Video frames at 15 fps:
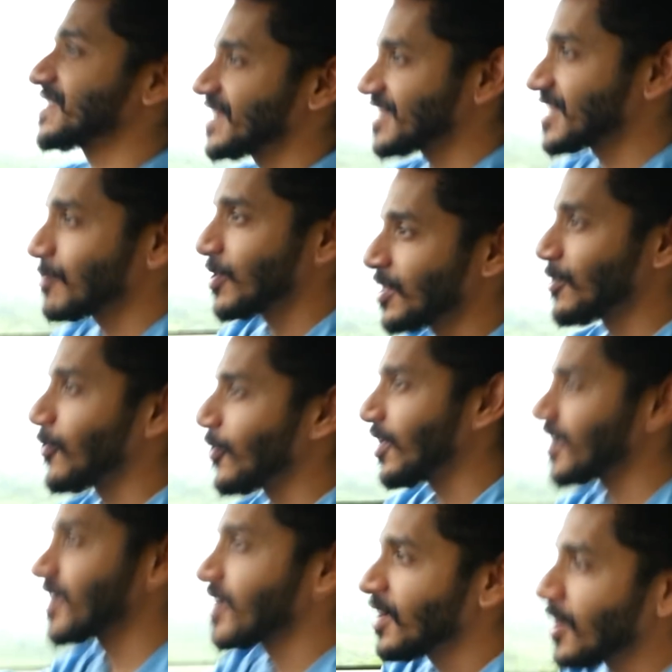system in the
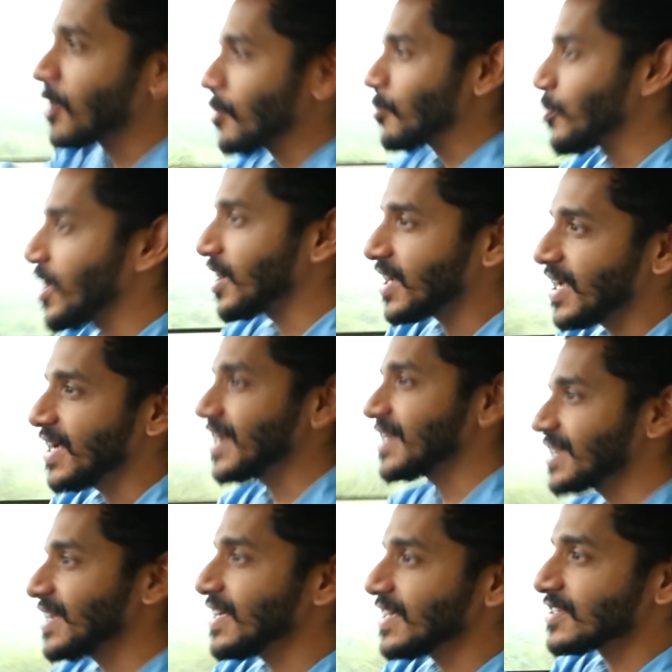world, but it
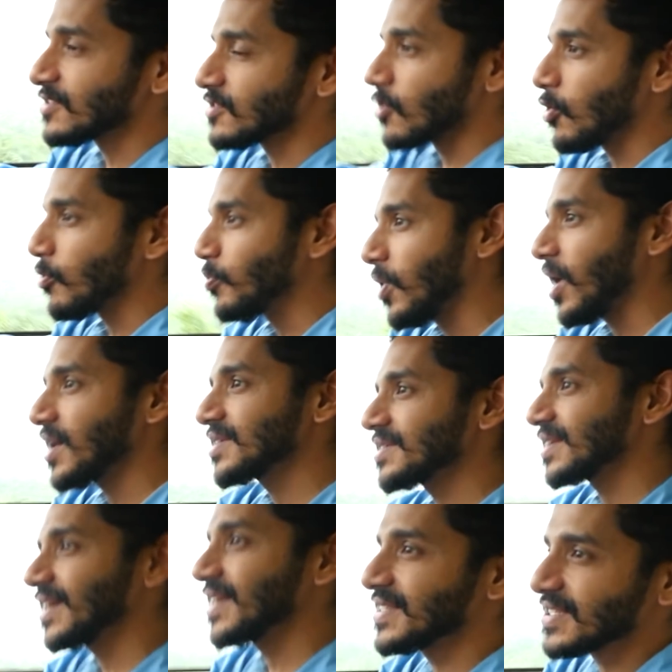is robust,
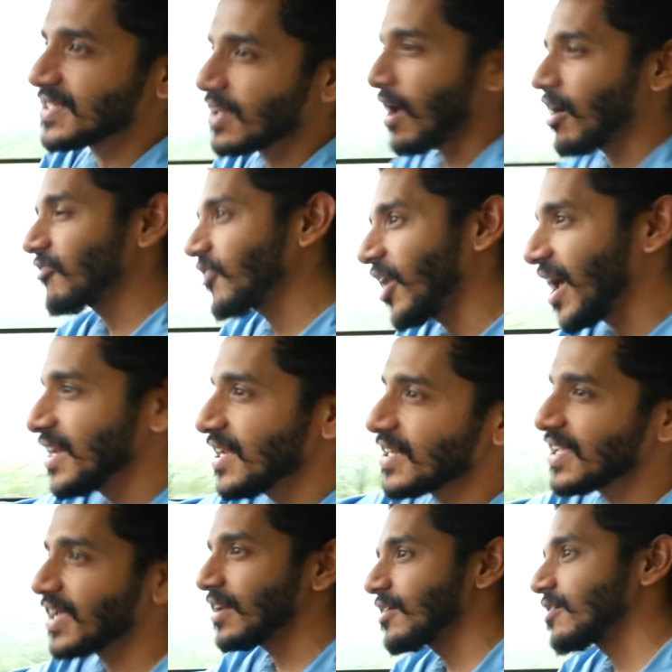it's tough, and it
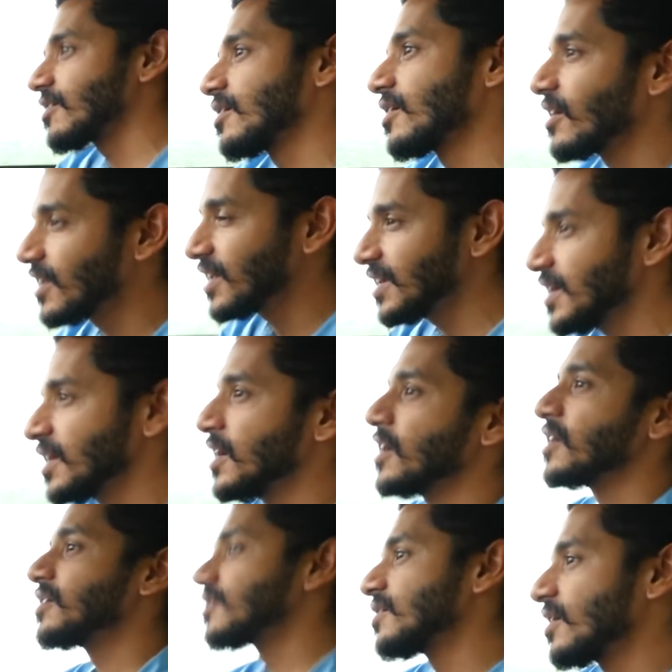can really
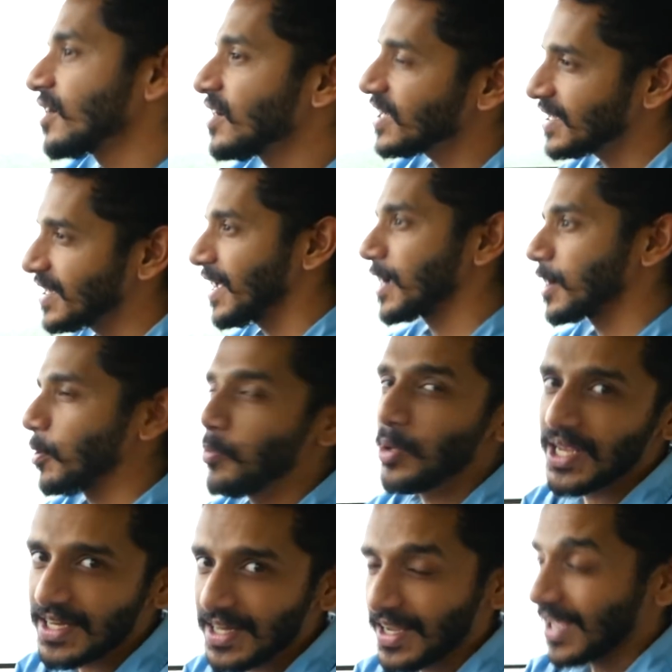take a
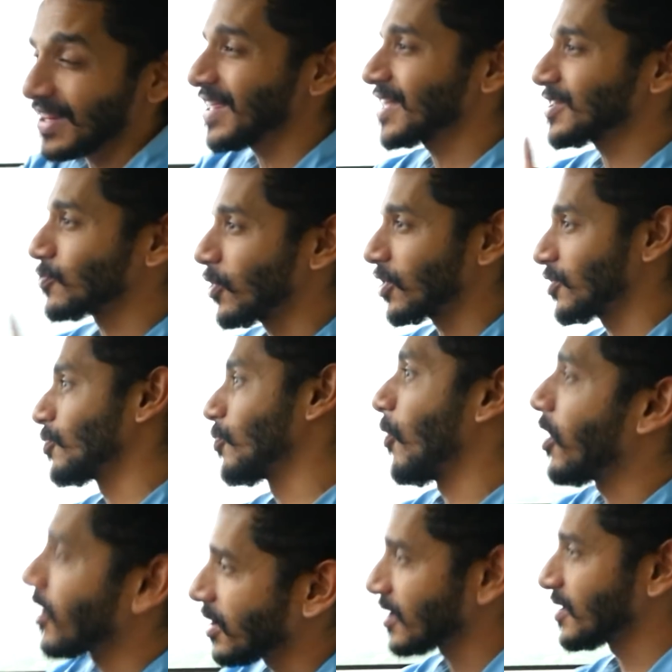beating, and that's what you want.